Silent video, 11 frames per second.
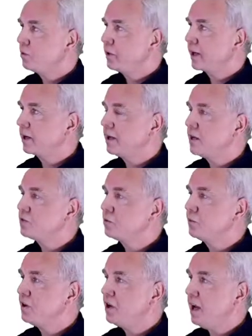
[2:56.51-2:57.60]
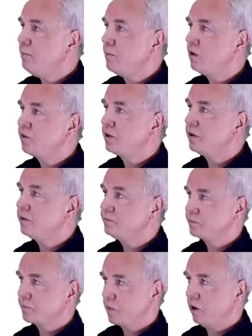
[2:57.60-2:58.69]
recognize from the name of the
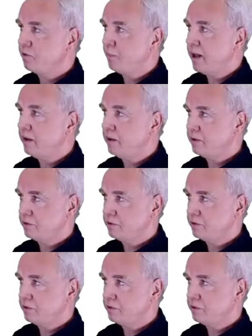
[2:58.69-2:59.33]
of the method.